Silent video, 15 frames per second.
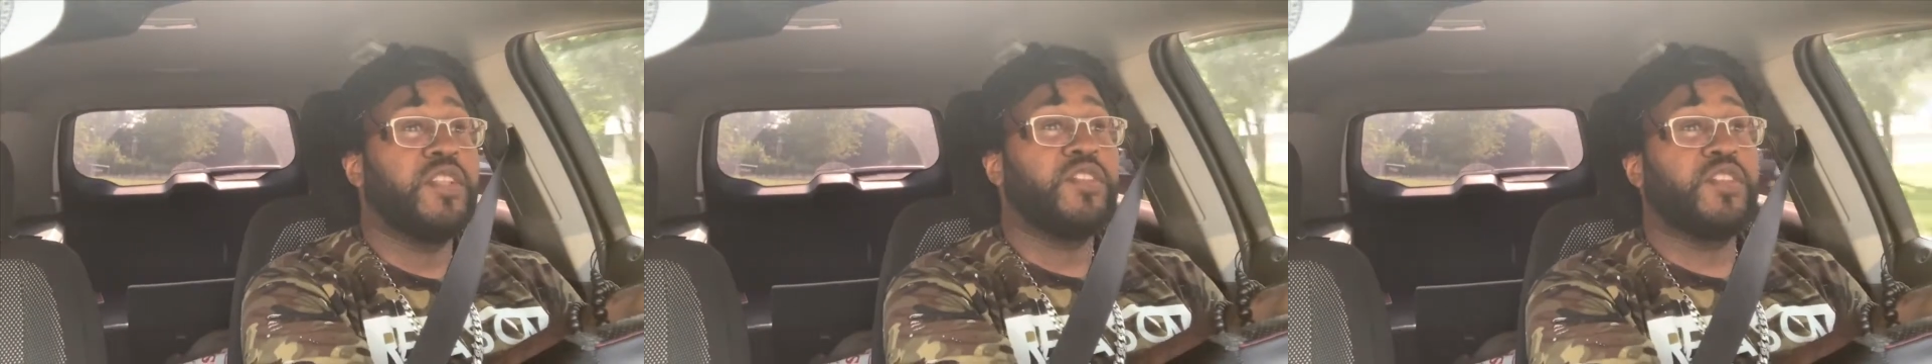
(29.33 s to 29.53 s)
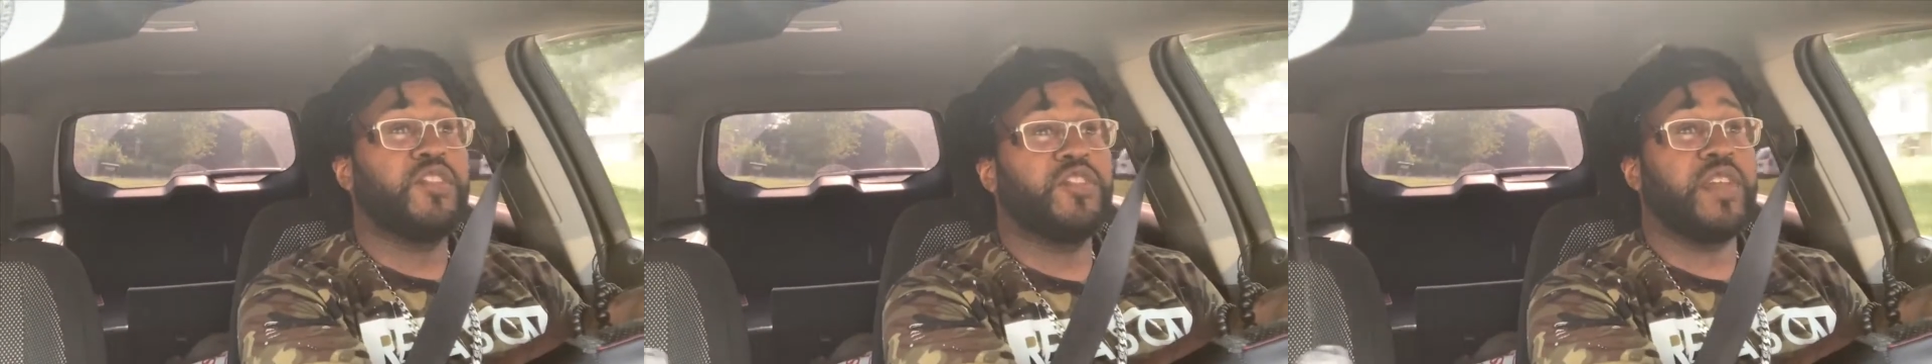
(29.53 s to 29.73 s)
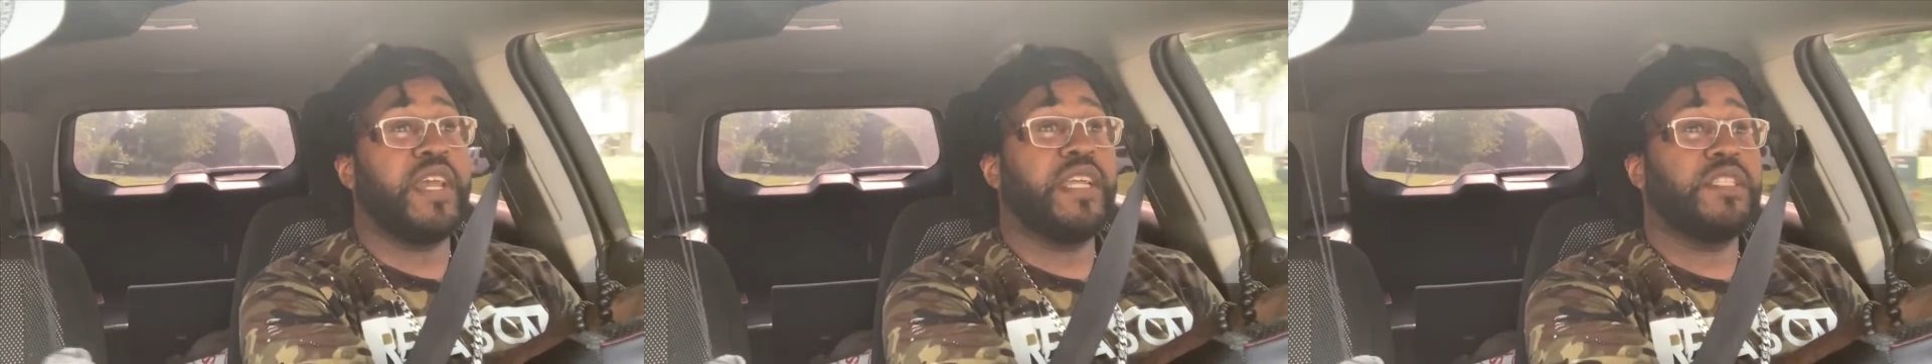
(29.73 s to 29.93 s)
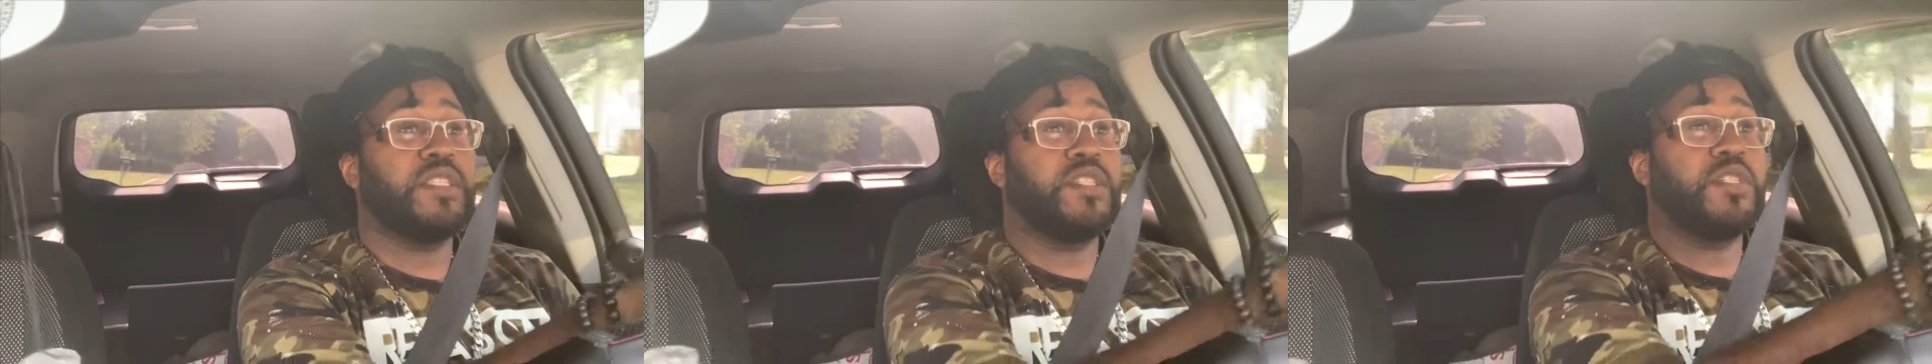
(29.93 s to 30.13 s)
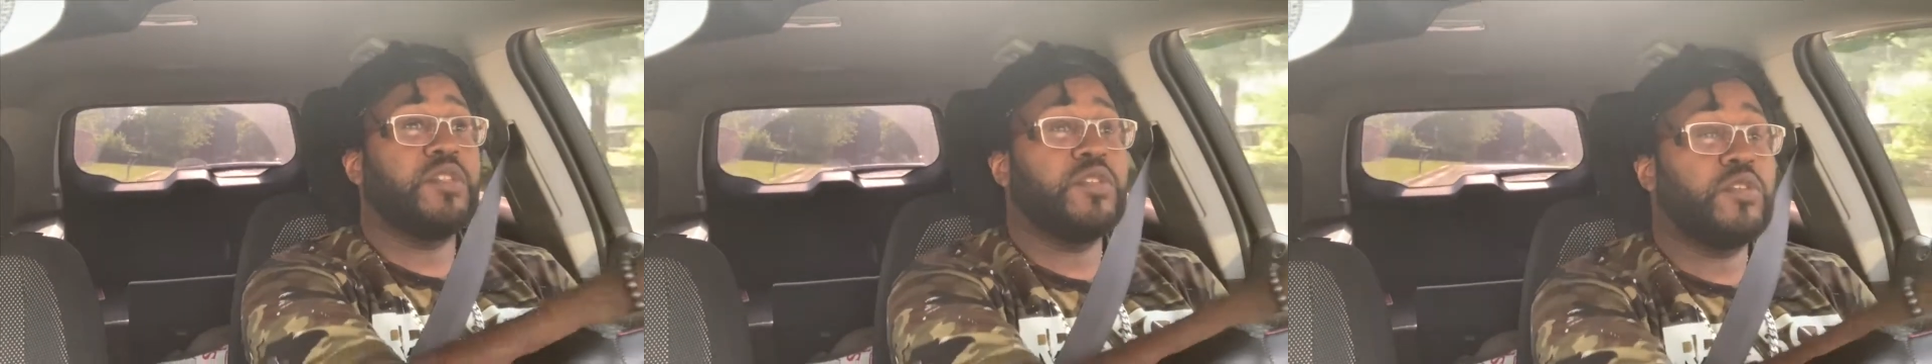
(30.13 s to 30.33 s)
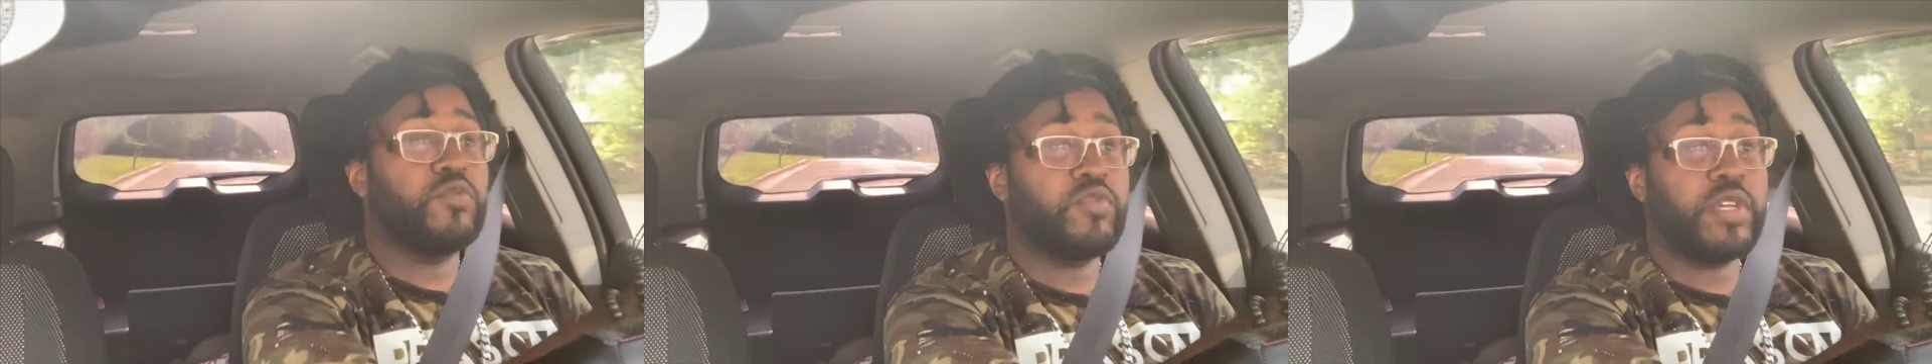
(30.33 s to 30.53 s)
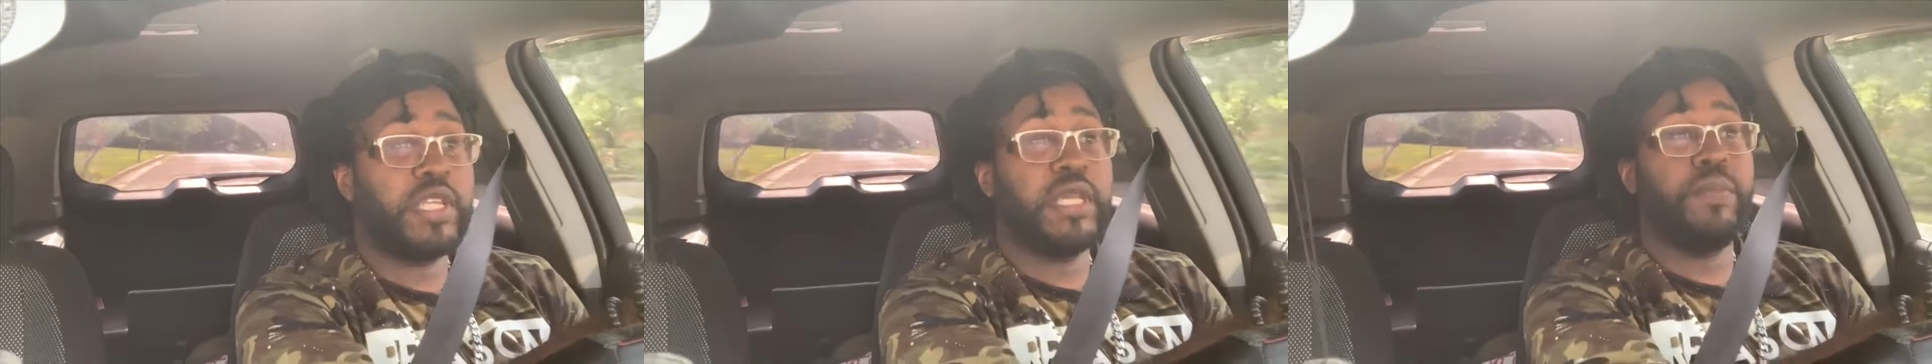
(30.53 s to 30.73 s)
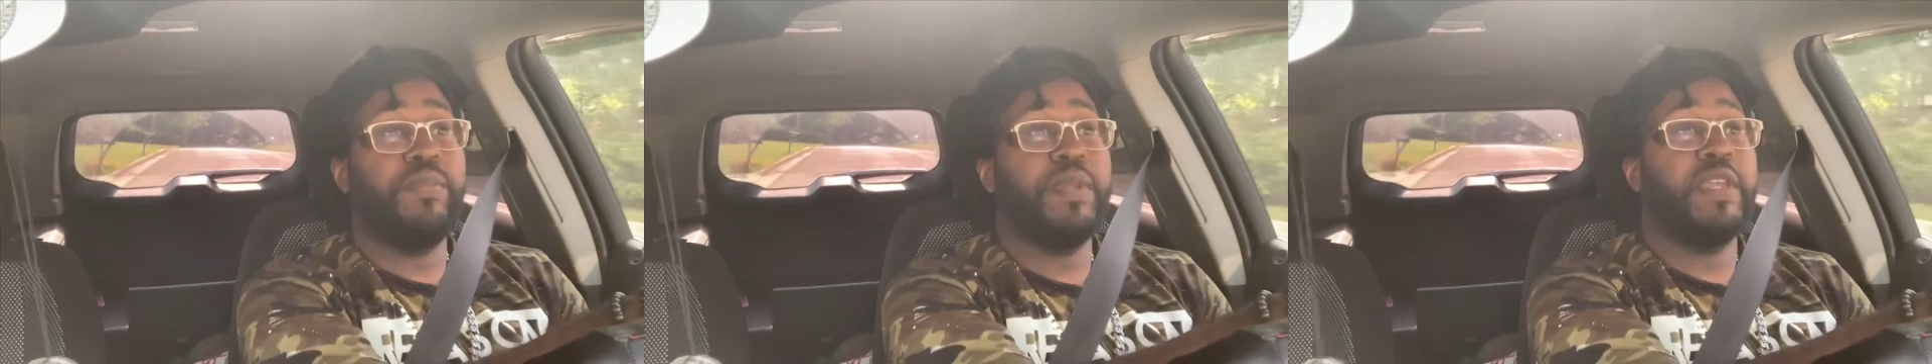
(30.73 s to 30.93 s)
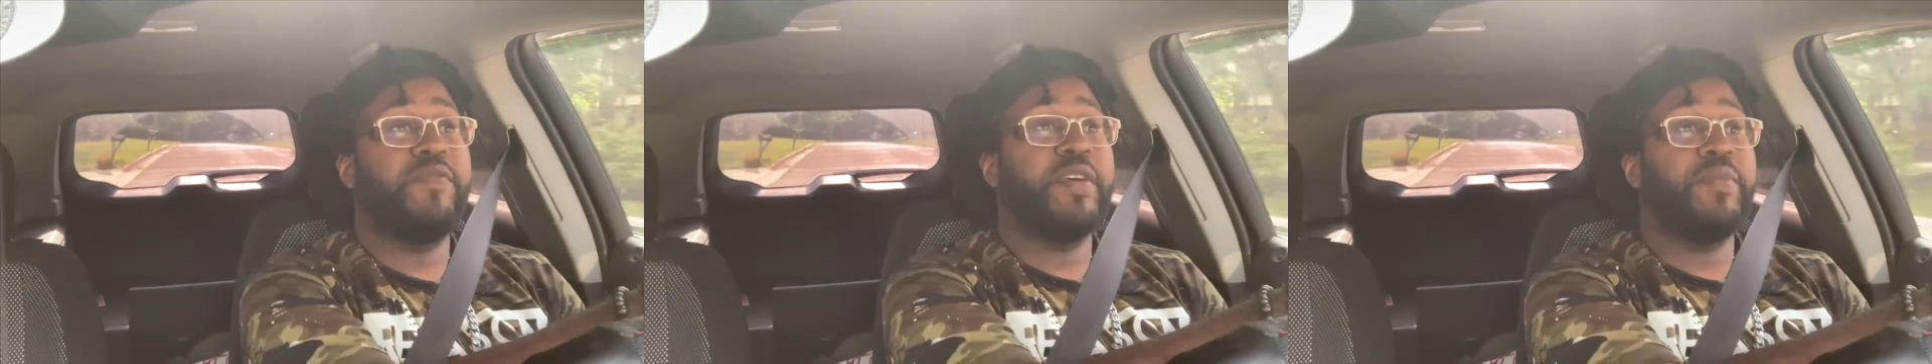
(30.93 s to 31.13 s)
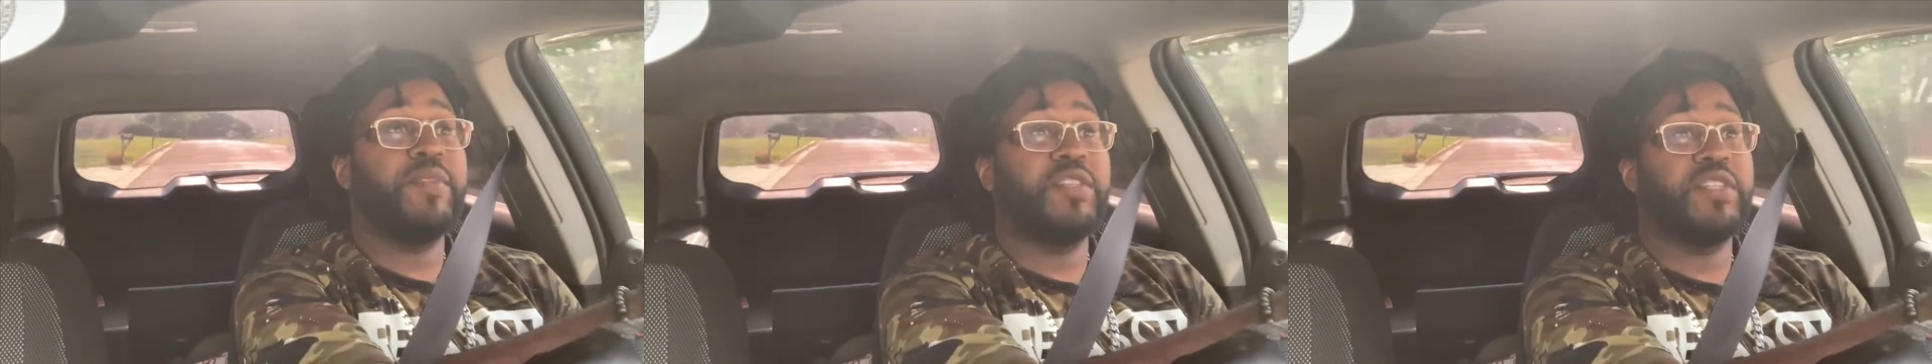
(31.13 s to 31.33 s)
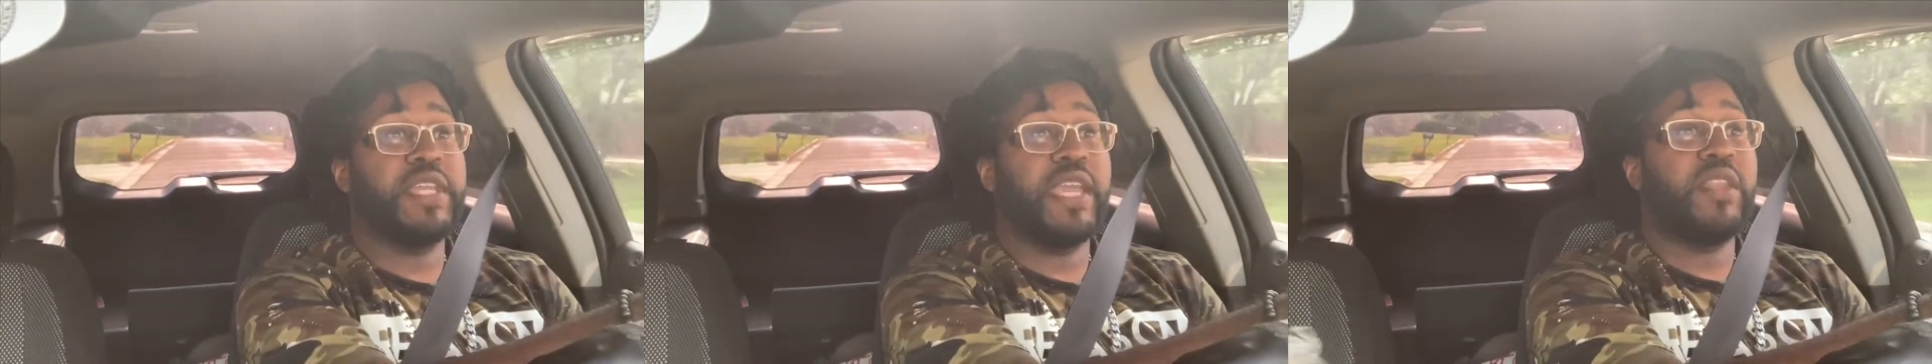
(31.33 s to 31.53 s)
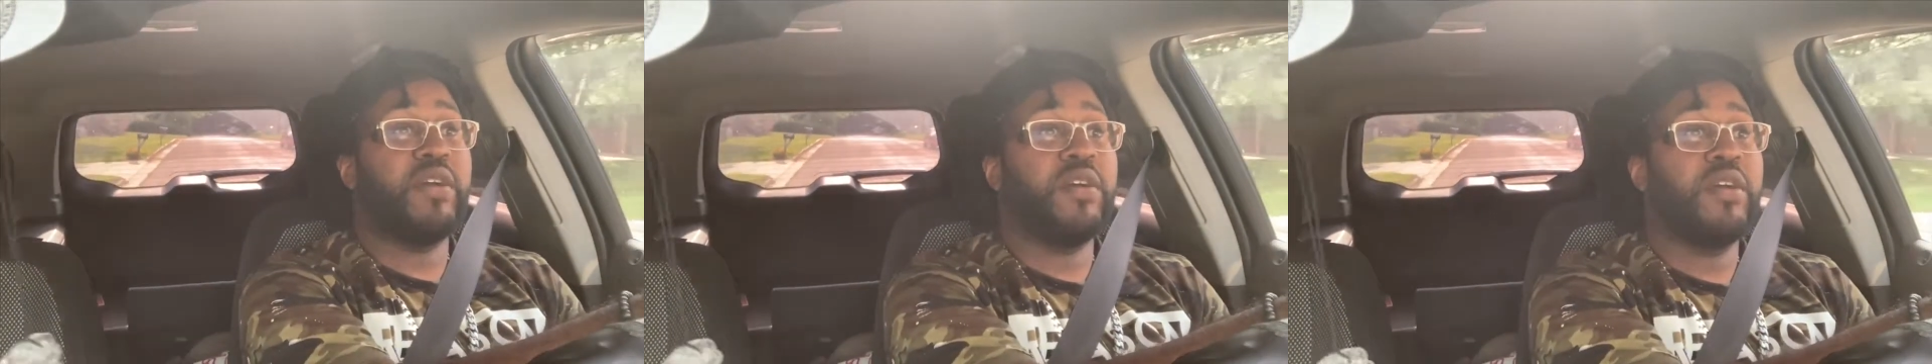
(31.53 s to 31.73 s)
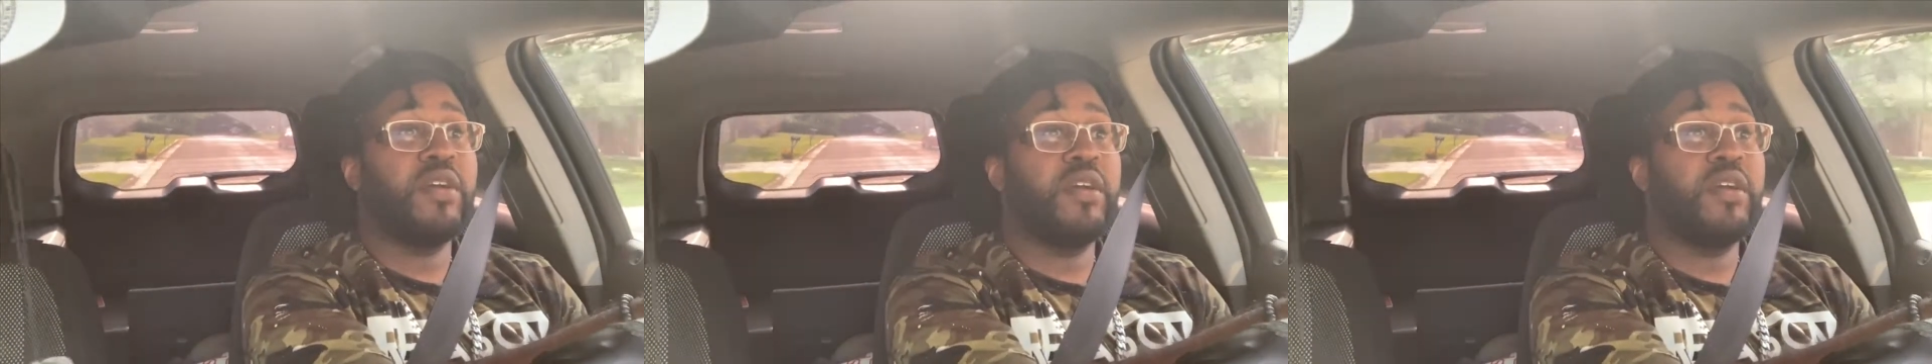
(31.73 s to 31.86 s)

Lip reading: Just trying to really beef up the channel.